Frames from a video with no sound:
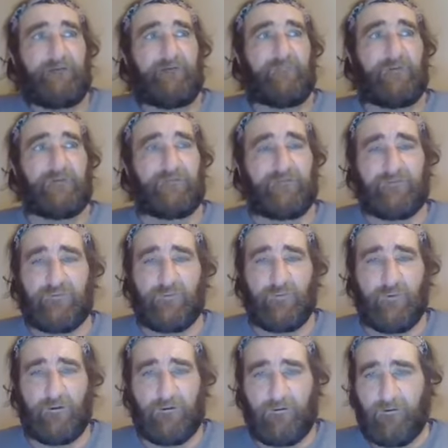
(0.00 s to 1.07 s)
when the
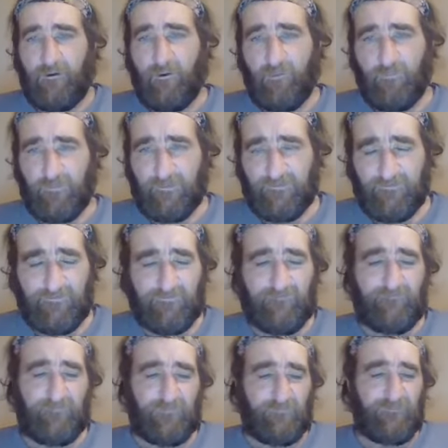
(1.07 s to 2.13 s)
door opens
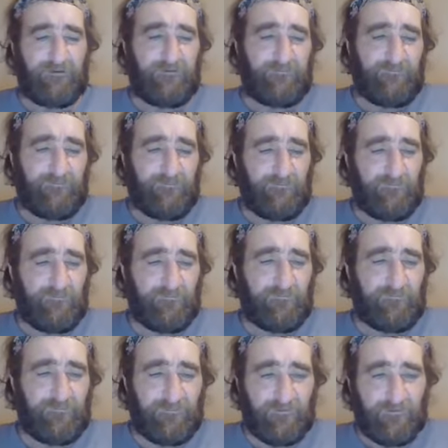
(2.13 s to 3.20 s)
for me
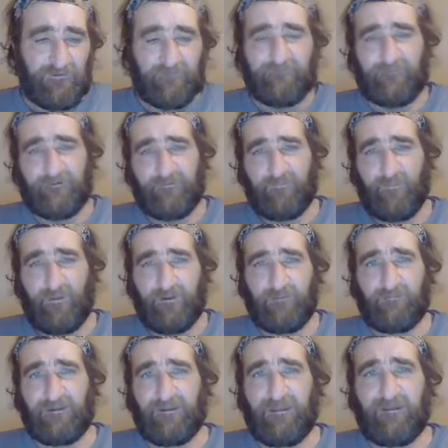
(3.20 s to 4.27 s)
to deliver what
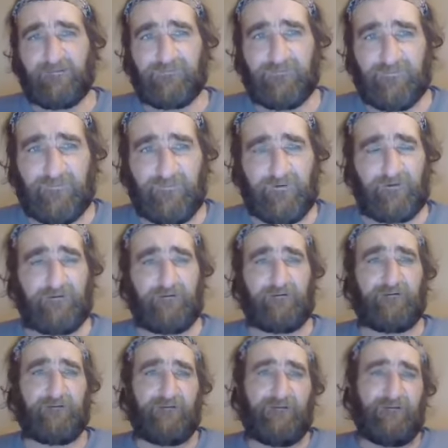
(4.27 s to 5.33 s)
I'm allowed to share.